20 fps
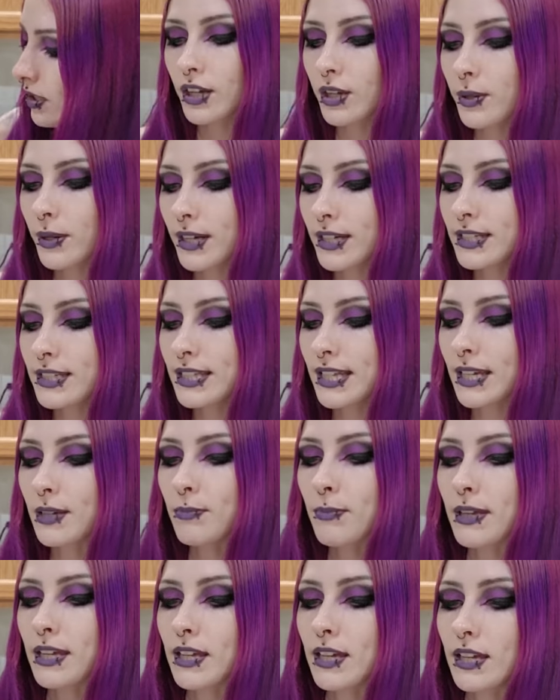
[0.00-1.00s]
Are you guys
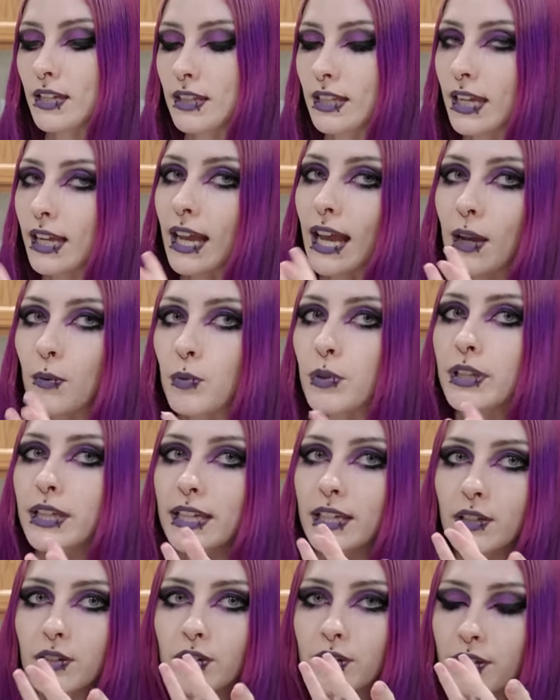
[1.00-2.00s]
like me and like I will
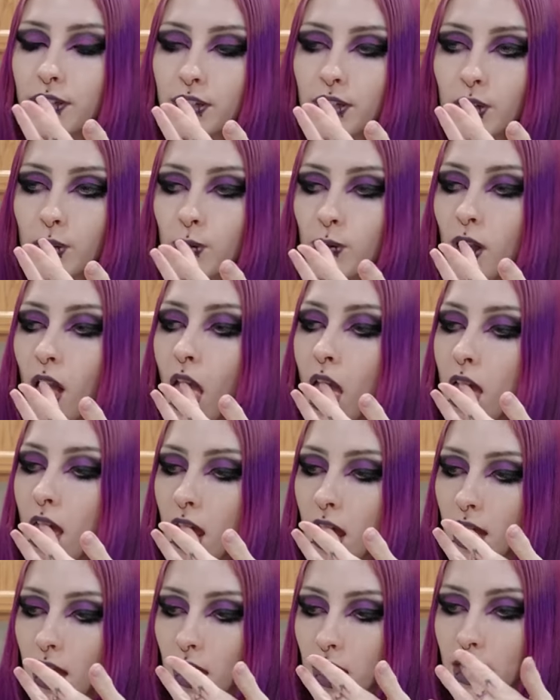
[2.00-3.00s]
eat cookie dough?
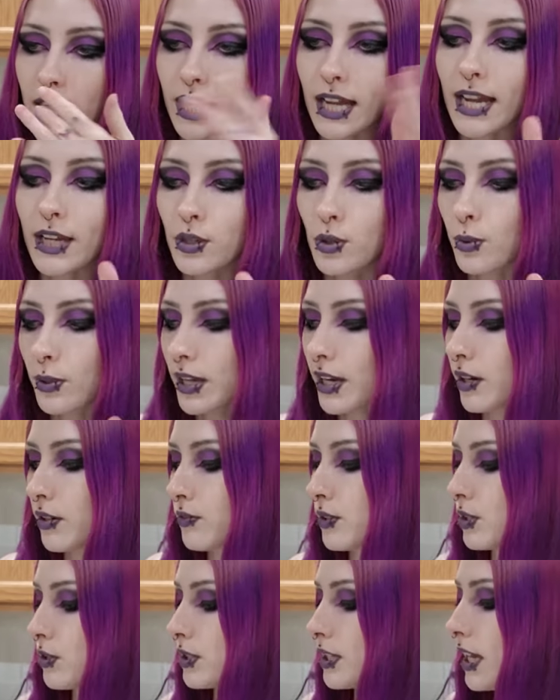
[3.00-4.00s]
Like I don't care
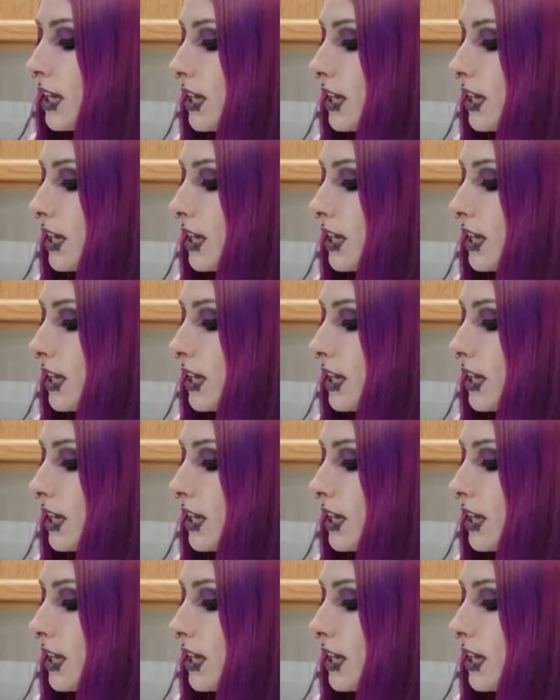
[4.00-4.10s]
if there's